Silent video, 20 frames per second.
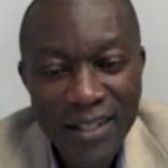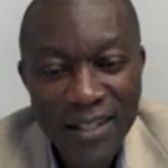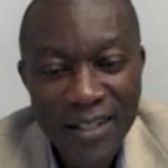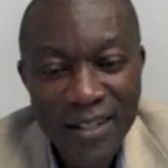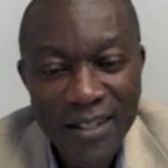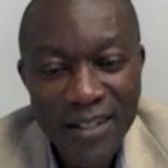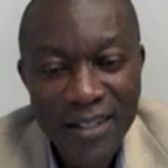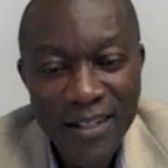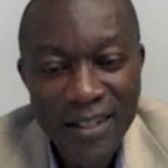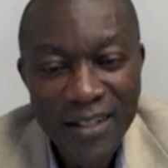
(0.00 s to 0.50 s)

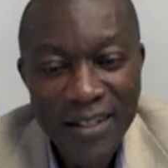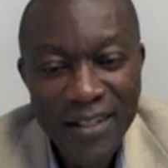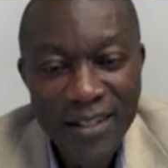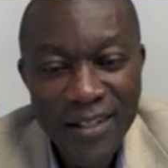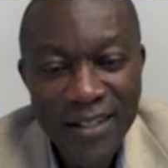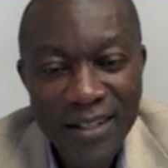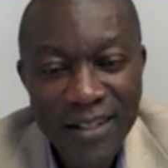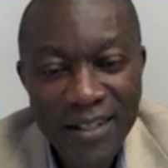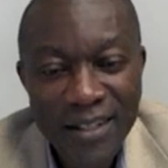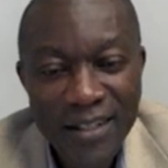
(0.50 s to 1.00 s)

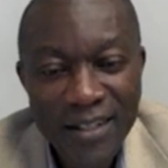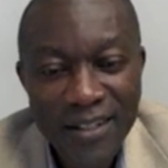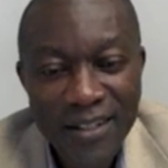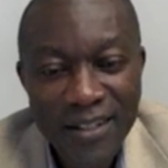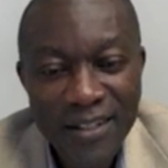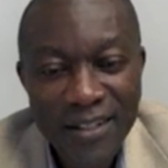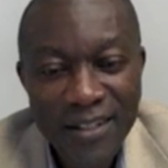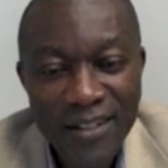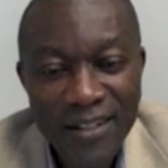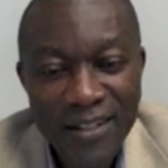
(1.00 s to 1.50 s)

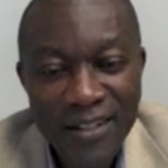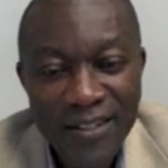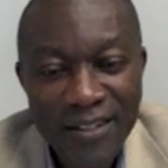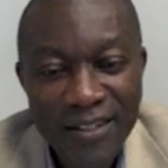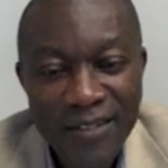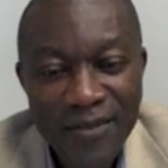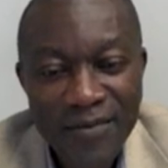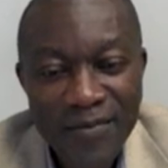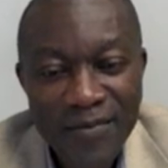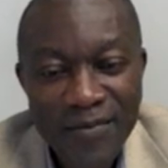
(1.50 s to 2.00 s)

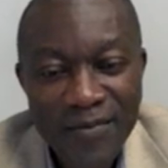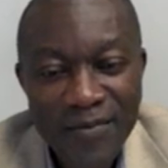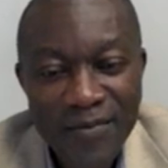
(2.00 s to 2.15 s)
(silent)